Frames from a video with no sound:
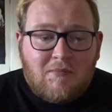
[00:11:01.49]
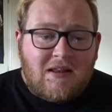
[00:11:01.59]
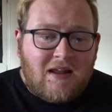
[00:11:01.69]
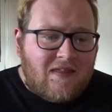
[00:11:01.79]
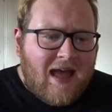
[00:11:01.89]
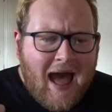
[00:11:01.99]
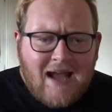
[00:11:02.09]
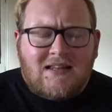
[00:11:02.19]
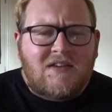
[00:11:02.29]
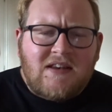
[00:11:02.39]
I mean, like, the
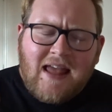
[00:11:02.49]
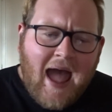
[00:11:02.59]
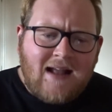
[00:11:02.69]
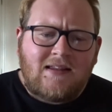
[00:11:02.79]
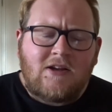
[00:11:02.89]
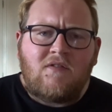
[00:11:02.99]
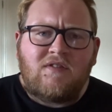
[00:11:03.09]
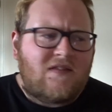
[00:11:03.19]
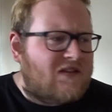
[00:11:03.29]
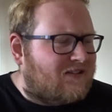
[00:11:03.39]
acting of,
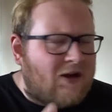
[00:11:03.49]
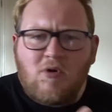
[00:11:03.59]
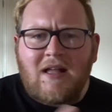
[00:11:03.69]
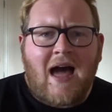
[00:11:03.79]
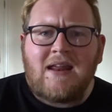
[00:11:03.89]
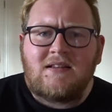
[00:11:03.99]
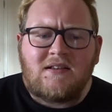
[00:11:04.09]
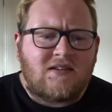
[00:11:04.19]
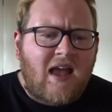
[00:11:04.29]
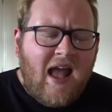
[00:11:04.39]
like, the little
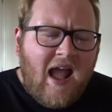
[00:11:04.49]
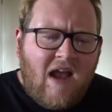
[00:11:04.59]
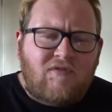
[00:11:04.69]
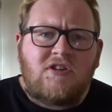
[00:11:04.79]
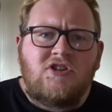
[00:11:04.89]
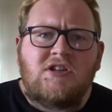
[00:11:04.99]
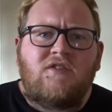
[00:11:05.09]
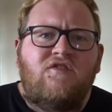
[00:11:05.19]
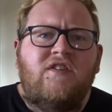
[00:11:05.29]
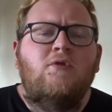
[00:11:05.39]
characters, everything
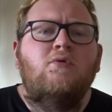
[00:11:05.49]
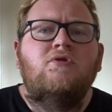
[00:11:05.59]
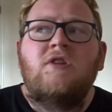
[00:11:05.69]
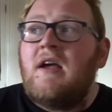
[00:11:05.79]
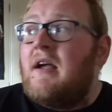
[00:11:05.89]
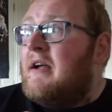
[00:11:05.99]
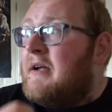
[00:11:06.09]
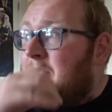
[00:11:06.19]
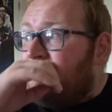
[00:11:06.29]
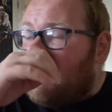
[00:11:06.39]
just feels
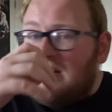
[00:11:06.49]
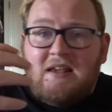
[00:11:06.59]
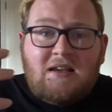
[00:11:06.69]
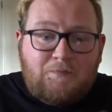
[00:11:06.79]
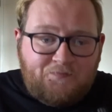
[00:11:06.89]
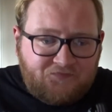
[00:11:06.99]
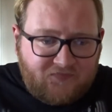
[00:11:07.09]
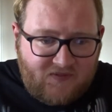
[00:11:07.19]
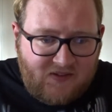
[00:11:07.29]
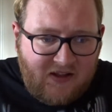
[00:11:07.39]
like
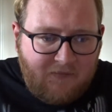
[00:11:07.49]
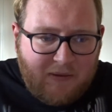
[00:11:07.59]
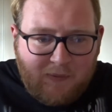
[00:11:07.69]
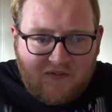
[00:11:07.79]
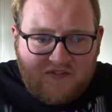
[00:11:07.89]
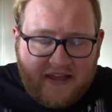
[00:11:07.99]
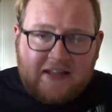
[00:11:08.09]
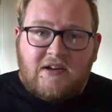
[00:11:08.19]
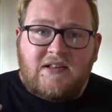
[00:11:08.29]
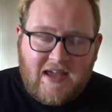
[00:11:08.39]
people have
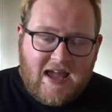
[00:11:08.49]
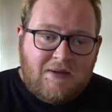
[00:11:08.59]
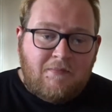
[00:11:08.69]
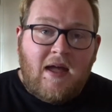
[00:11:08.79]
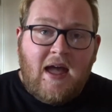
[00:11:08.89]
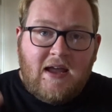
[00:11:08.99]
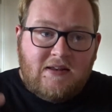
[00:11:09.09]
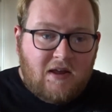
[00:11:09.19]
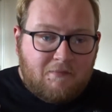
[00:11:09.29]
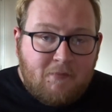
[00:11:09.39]
taken their time
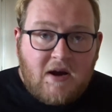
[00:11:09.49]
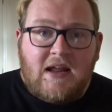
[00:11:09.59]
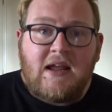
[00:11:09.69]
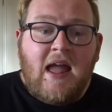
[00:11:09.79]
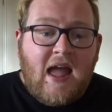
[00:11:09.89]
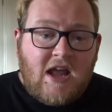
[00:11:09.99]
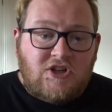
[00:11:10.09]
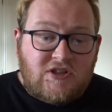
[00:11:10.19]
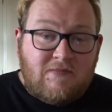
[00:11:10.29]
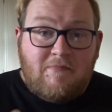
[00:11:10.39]
and their money and
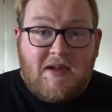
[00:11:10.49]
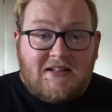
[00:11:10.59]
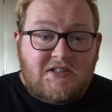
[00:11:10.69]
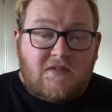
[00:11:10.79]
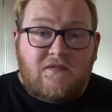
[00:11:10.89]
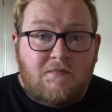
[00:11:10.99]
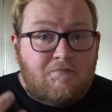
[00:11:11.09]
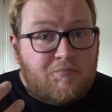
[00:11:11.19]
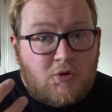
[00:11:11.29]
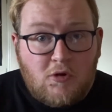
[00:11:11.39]
just made something
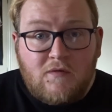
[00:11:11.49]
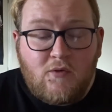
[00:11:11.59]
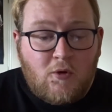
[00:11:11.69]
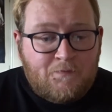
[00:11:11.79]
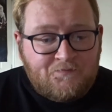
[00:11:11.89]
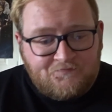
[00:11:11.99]
beautiful.